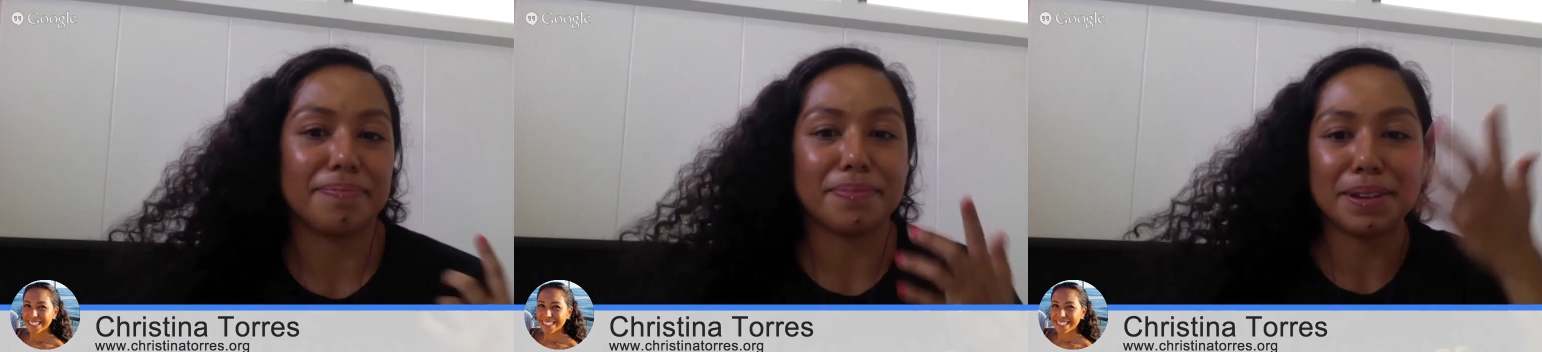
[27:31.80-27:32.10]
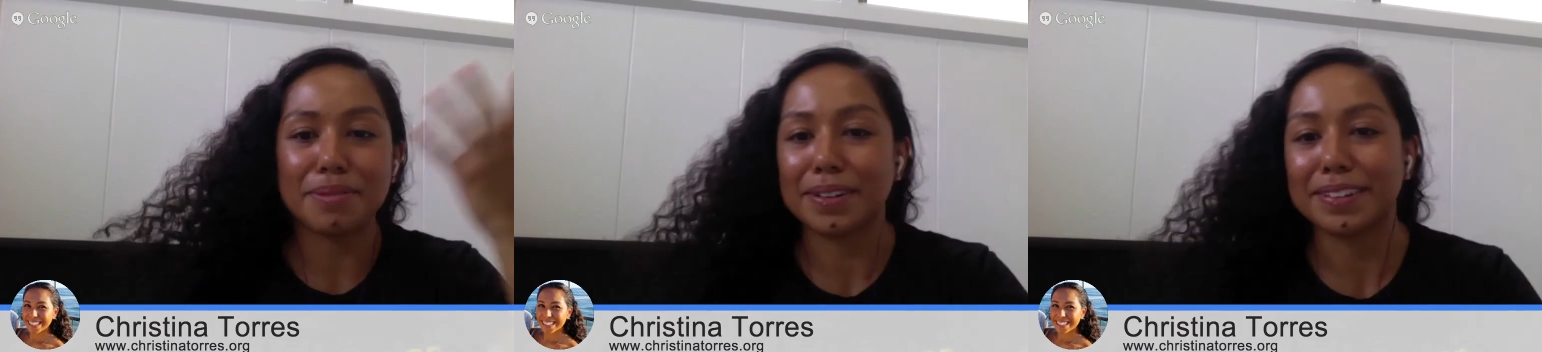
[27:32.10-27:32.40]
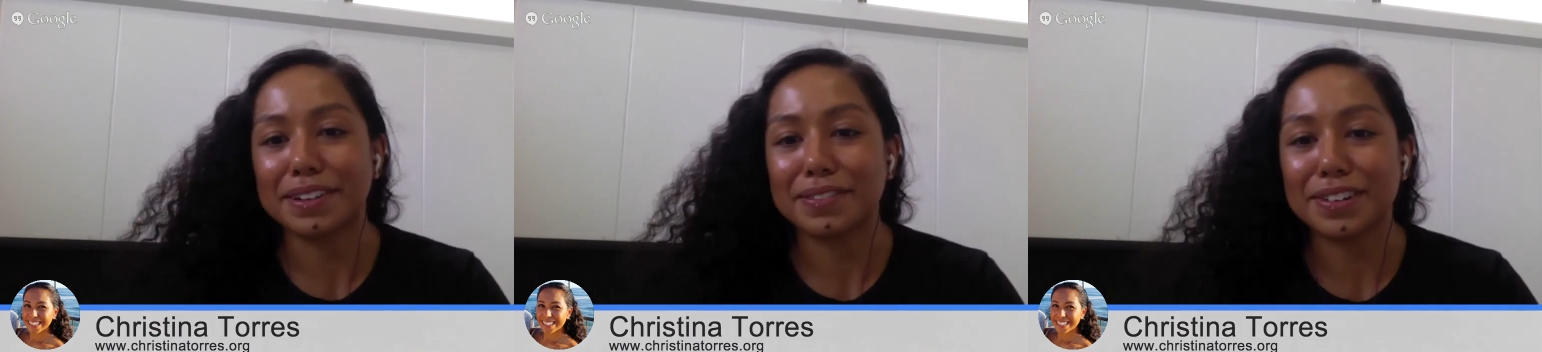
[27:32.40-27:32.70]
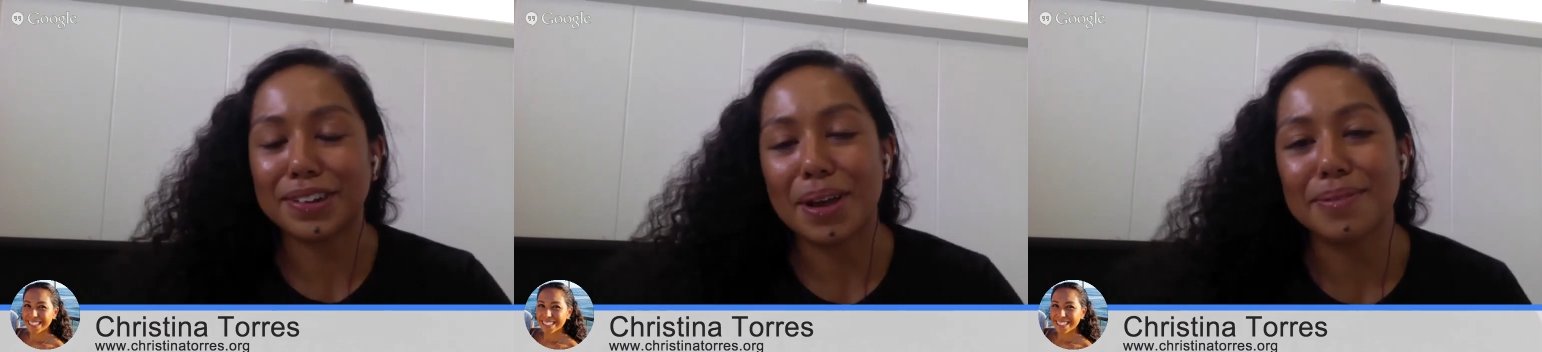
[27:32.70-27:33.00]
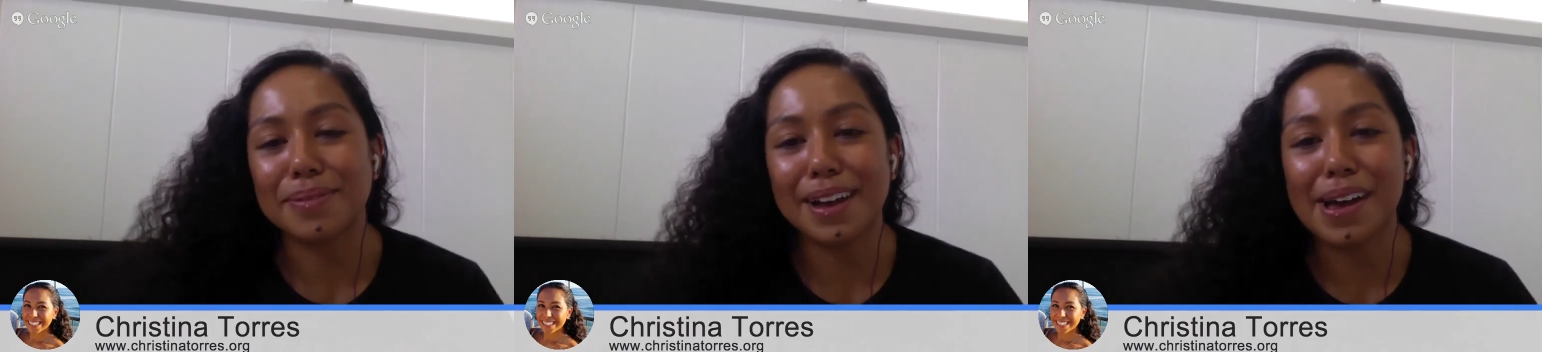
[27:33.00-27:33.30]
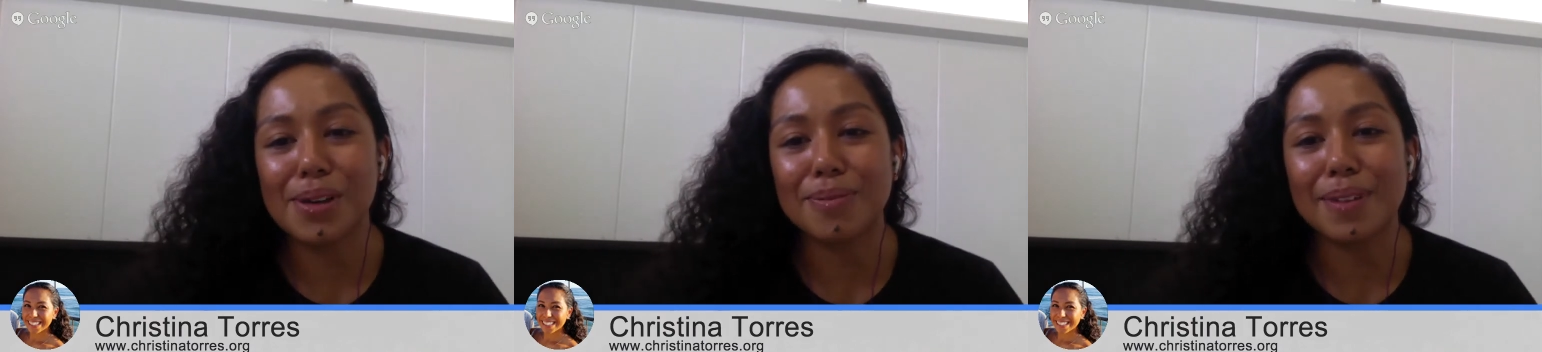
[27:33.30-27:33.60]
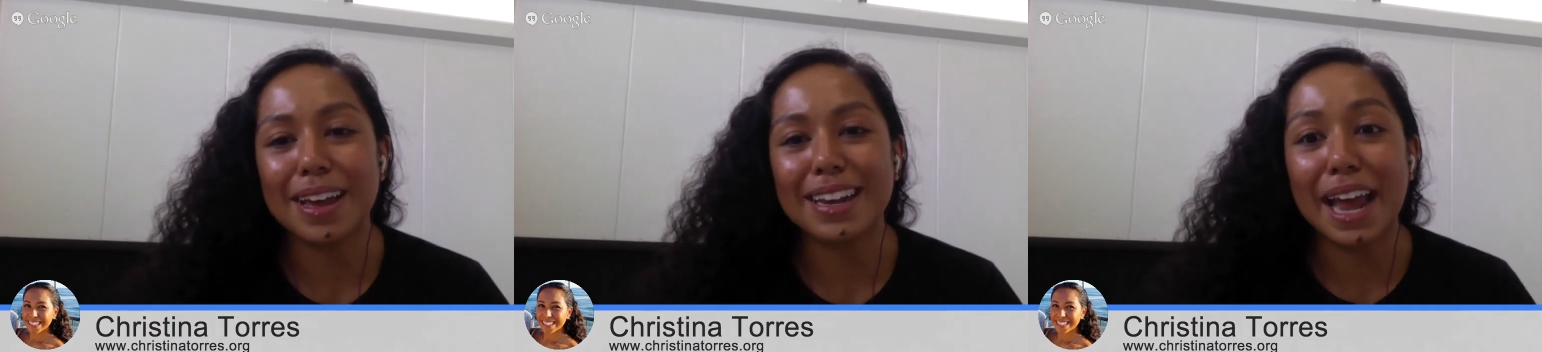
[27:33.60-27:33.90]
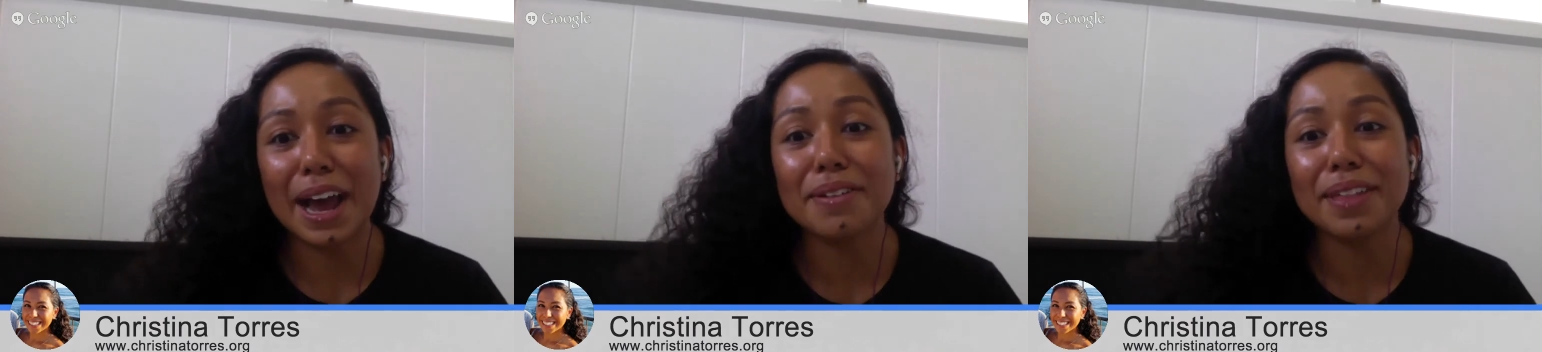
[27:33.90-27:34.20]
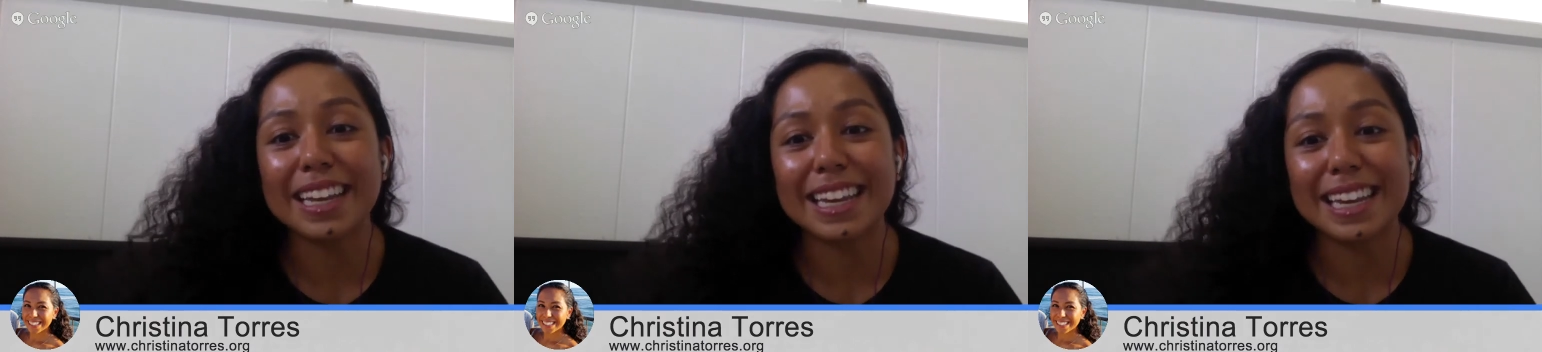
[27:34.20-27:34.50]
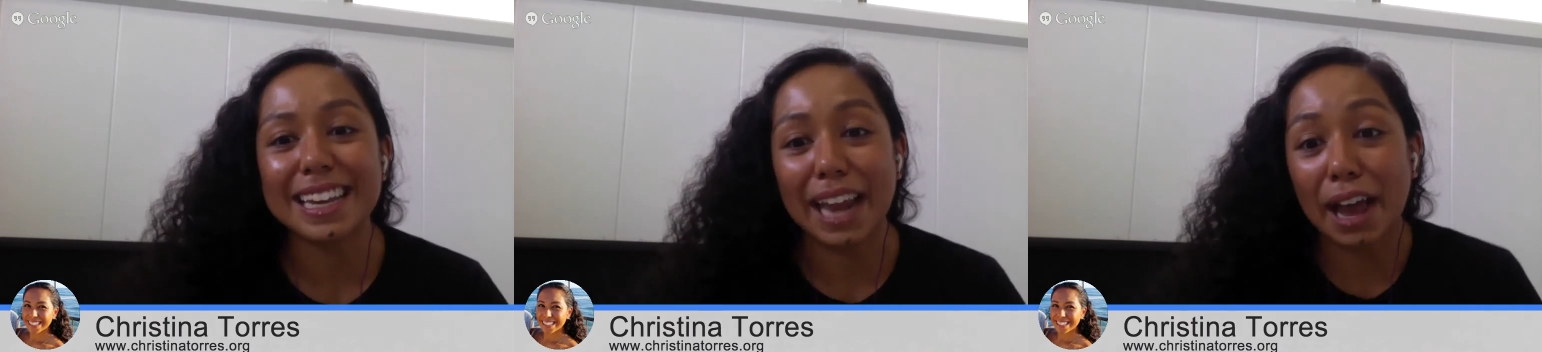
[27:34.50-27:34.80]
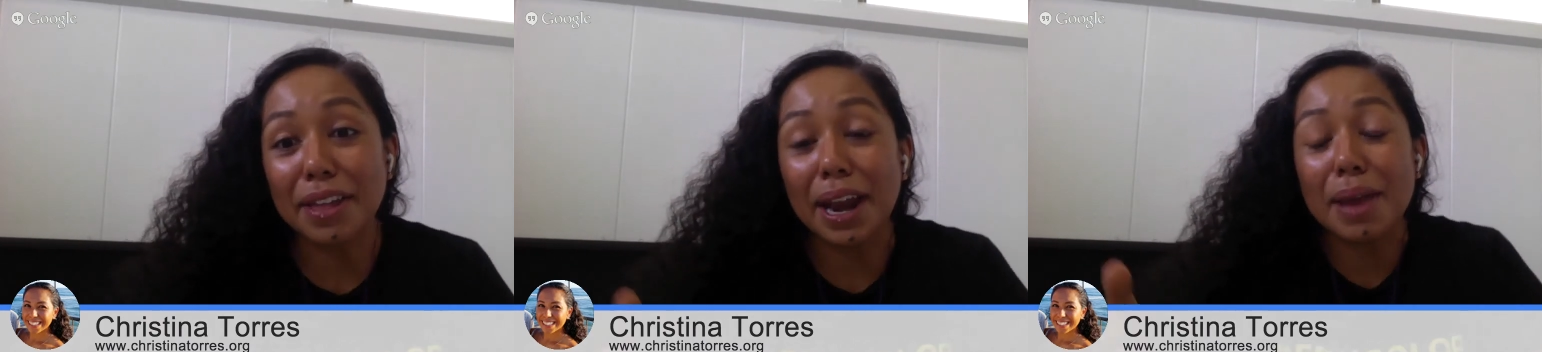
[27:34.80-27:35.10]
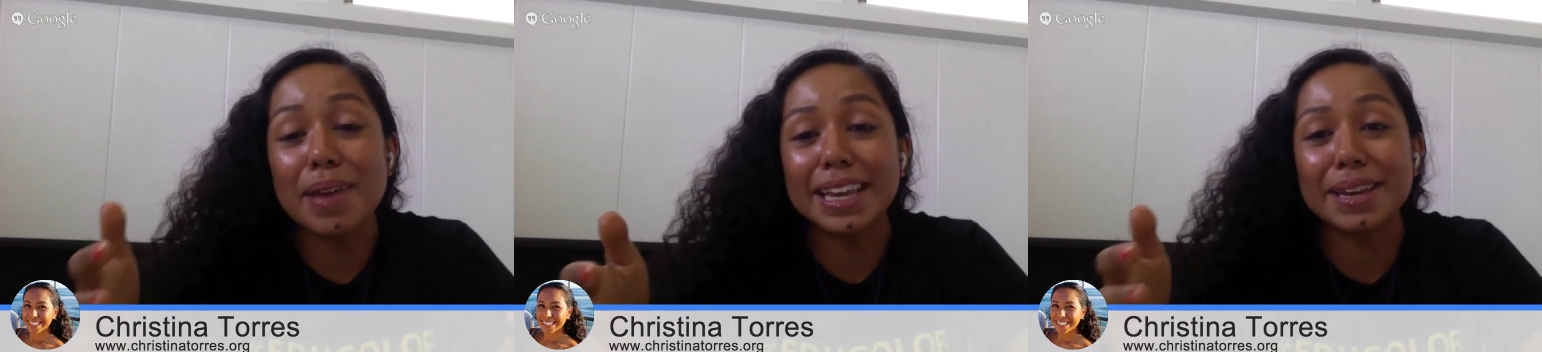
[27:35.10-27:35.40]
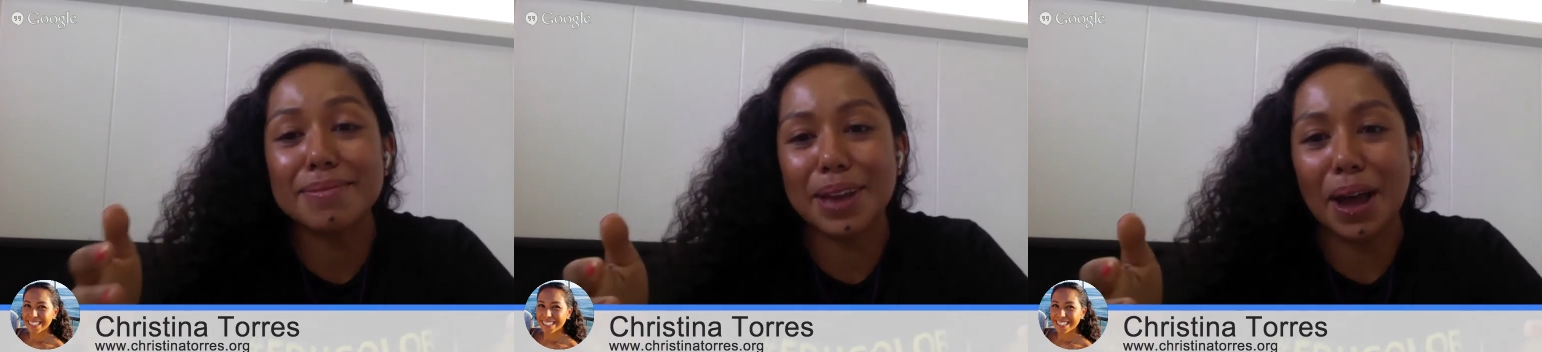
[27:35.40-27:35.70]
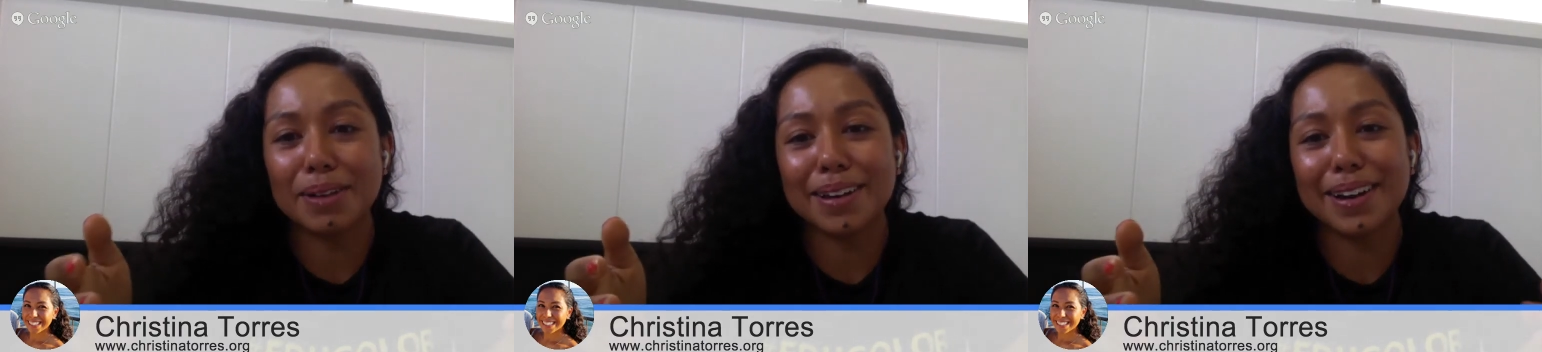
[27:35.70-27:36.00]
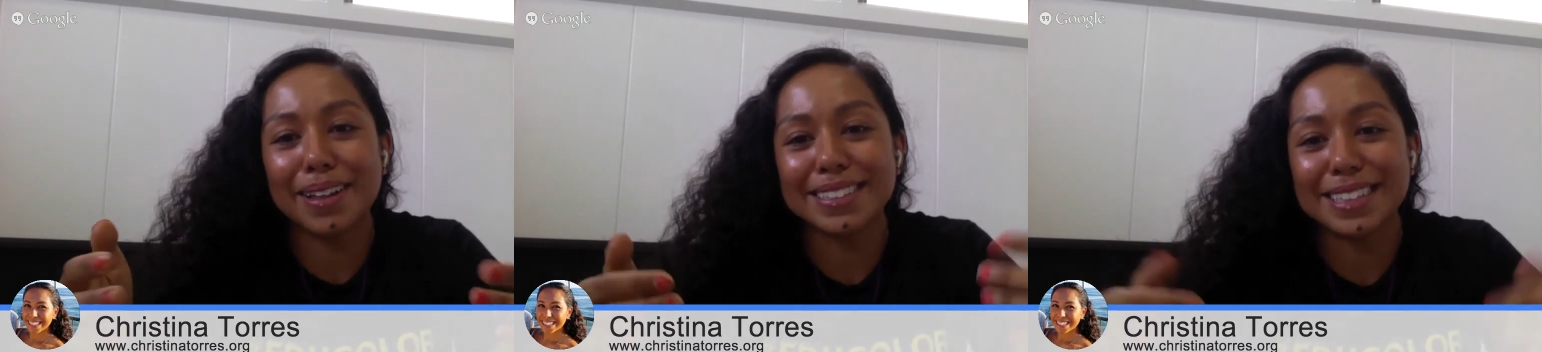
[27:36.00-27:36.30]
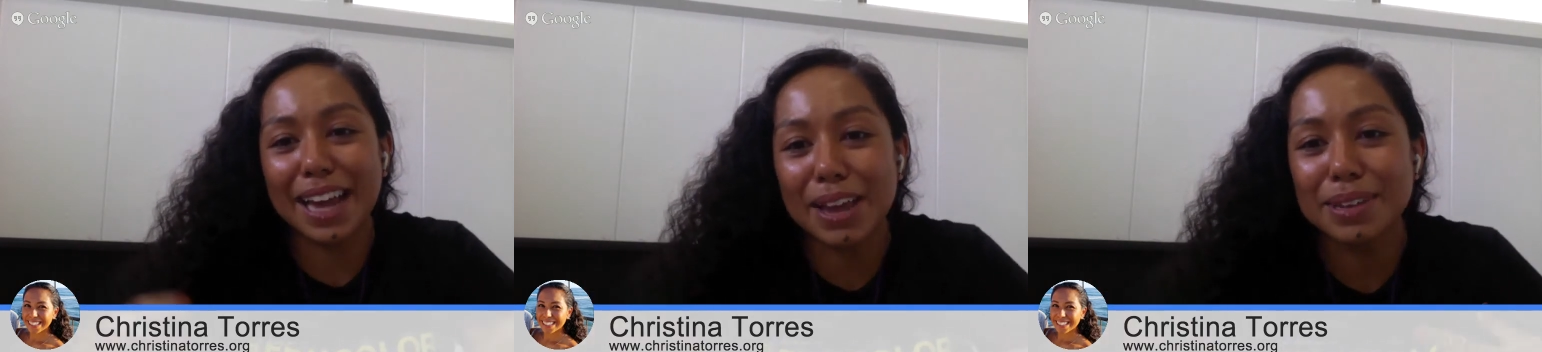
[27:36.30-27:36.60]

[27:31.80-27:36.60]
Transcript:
Speaker 1: he works a different job. Um, and now that he now that I make him talk about it all the time,